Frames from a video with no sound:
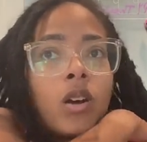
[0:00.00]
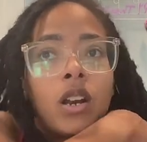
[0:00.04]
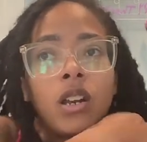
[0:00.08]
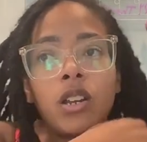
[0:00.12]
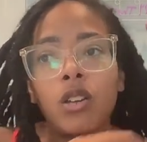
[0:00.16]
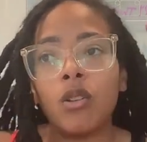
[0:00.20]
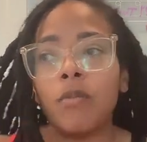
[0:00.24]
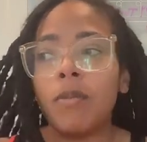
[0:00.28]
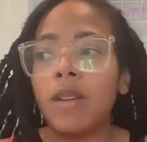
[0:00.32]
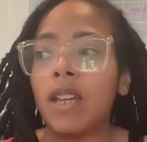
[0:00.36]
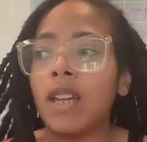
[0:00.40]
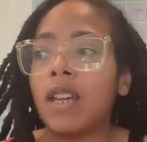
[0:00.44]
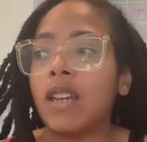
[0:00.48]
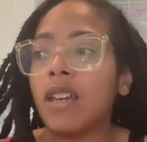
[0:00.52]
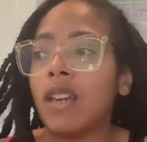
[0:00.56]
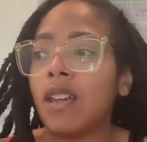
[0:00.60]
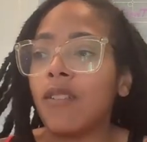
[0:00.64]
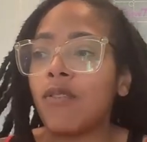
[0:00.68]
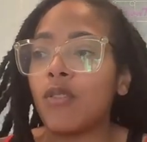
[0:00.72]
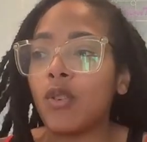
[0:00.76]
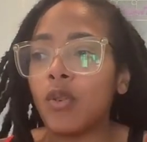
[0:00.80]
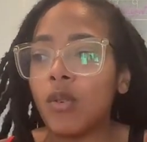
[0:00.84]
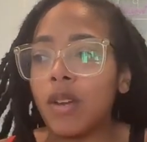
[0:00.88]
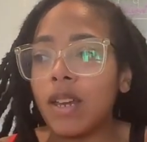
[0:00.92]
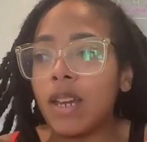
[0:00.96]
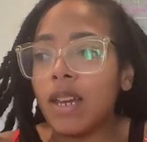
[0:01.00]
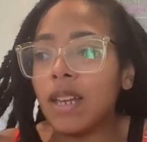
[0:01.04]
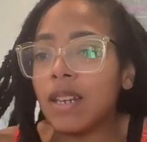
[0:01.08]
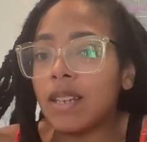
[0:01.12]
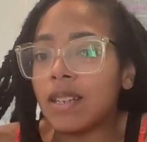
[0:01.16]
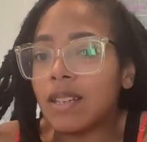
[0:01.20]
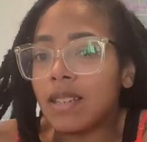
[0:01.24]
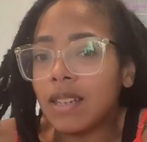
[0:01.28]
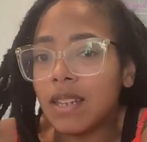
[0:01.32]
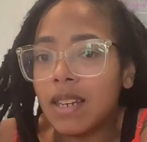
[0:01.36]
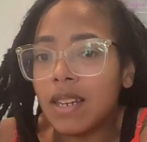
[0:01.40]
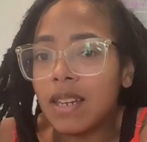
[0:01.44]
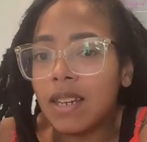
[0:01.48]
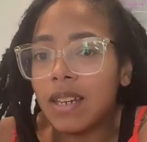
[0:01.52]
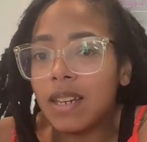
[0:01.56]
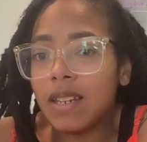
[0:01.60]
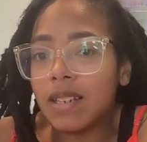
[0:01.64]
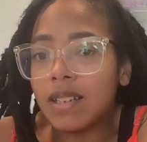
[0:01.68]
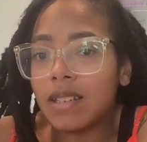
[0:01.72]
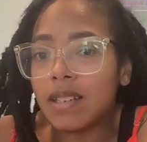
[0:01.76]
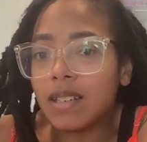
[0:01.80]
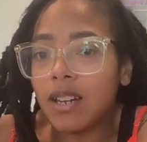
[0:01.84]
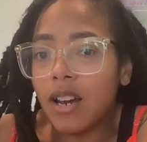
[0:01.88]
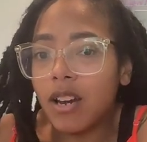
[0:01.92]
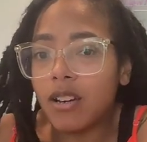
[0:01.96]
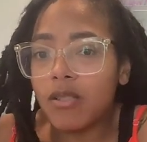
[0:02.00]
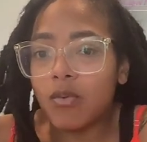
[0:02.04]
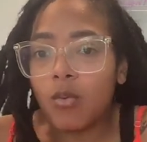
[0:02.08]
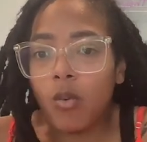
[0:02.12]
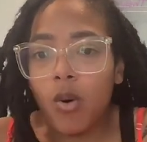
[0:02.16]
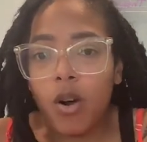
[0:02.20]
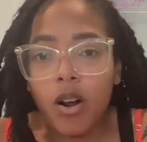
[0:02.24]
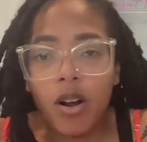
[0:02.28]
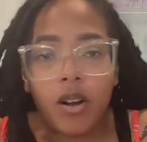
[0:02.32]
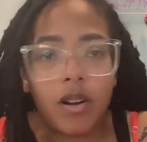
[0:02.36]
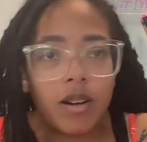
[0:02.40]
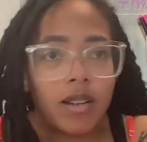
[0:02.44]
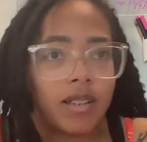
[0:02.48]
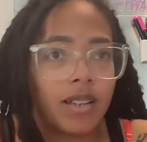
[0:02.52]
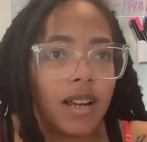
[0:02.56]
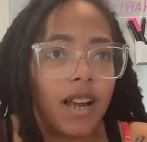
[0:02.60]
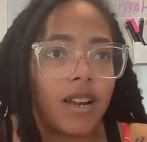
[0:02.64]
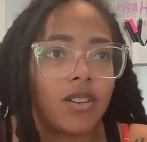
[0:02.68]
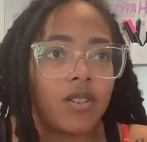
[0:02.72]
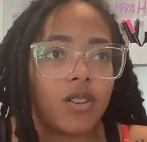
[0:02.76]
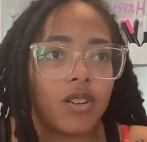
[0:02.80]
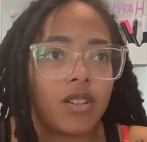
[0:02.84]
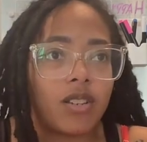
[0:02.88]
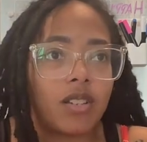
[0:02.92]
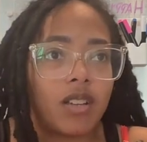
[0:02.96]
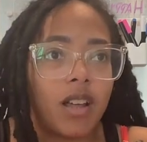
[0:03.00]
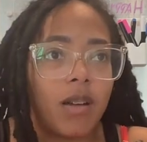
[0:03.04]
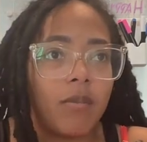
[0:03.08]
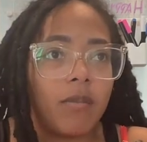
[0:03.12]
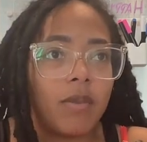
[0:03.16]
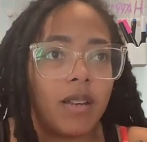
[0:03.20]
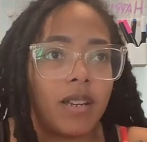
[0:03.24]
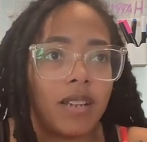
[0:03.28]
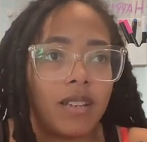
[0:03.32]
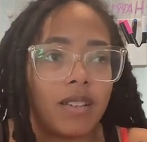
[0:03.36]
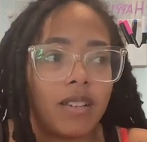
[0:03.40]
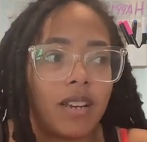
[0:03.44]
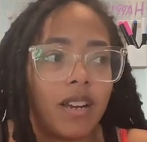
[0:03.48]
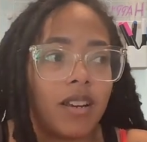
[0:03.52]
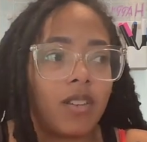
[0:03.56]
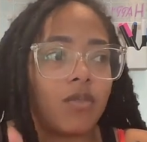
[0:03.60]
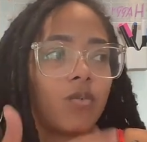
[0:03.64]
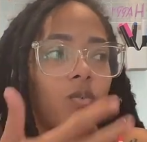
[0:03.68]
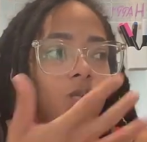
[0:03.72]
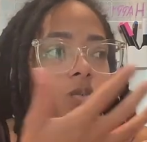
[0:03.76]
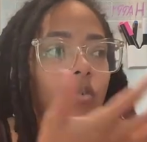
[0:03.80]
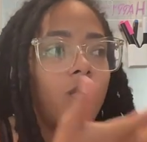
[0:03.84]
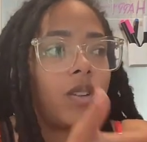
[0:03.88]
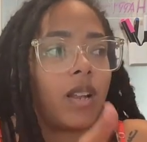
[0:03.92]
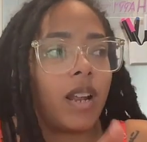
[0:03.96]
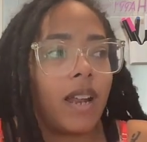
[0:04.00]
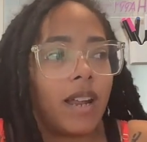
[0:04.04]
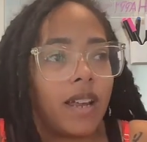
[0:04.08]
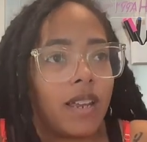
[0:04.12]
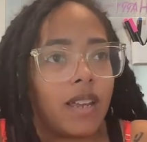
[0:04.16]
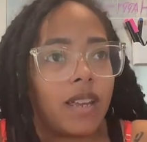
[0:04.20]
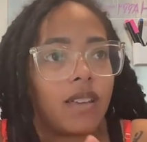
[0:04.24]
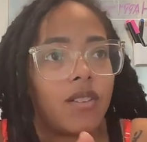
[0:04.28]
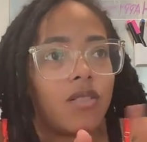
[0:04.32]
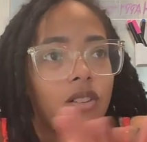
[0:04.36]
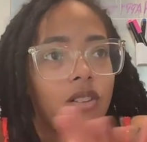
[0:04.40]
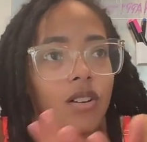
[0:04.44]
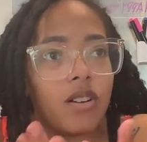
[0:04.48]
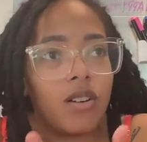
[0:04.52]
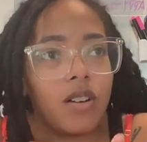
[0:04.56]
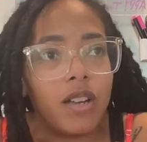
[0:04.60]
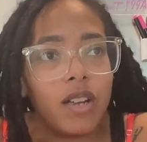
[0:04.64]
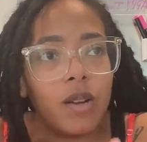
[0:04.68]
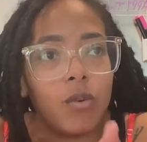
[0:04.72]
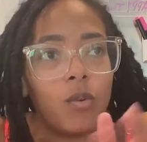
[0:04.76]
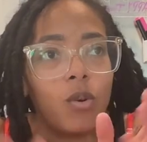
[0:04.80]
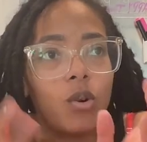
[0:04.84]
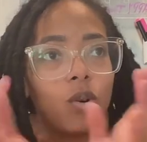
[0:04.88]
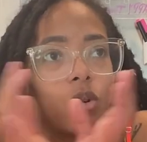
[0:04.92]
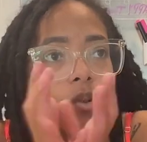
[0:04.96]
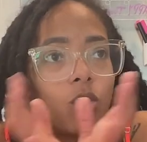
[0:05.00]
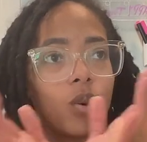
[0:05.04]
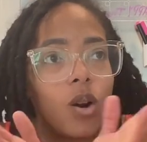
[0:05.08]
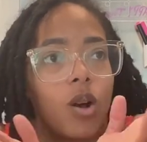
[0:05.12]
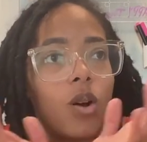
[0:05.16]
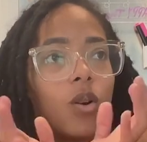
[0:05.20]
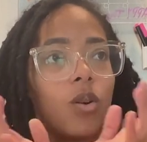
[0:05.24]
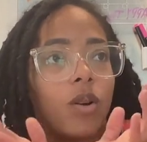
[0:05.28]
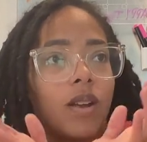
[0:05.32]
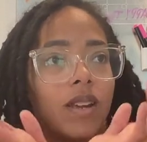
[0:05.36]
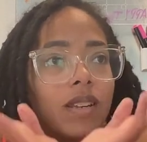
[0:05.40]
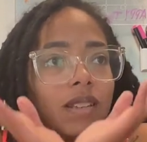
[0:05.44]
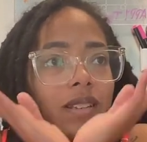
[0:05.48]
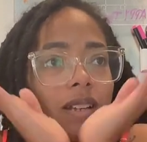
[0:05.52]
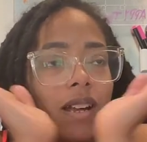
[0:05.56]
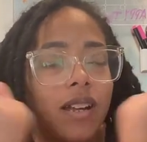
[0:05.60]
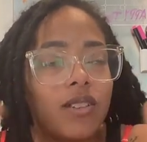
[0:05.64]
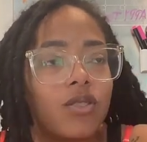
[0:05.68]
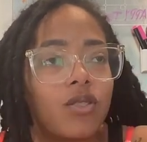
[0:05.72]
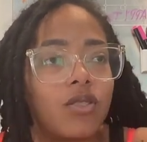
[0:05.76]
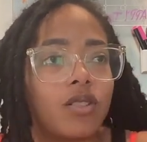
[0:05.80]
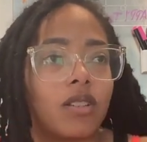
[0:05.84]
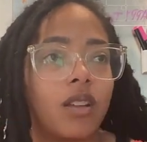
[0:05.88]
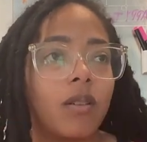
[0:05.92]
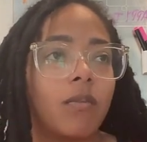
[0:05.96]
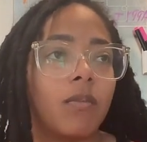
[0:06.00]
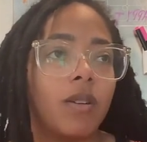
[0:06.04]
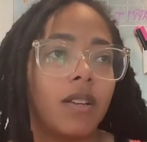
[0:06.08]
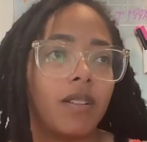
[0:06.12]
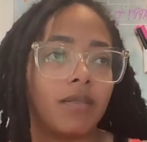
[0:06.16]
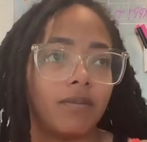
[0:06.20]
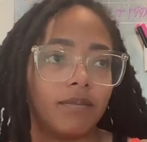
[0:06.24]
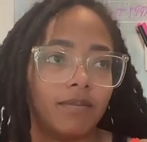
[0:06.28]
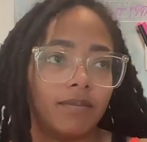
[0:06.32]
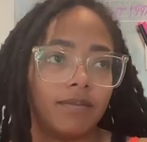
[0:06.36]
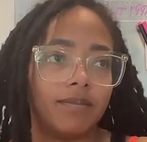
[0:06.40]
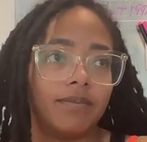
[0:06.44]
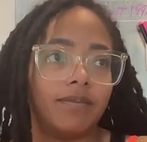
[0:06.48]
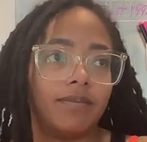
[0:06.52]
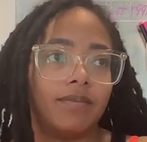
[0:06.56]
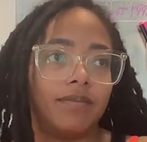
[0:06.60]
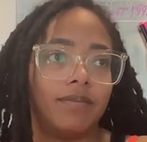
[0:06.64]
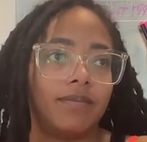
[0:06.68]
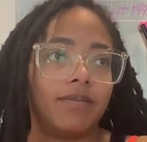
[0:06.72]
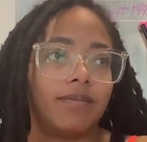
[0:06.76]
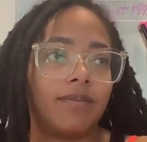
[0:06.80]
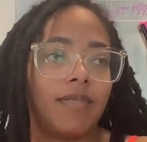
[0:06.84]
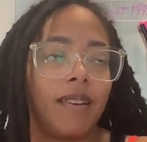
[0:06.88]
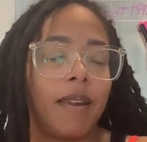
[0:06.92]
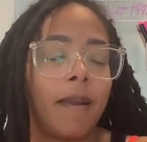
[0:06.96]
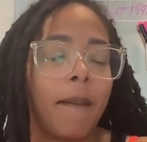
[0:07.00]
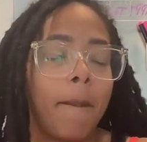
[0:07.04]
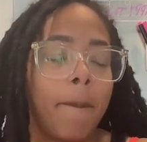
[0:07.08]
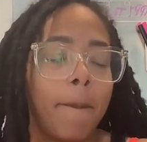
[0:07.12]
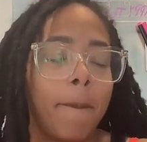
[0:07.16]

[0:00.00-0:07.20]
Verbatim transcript: What do you mean? If you eat the seeds, there's water inside your stomach. There's like you know, it will grow inside your stomach. And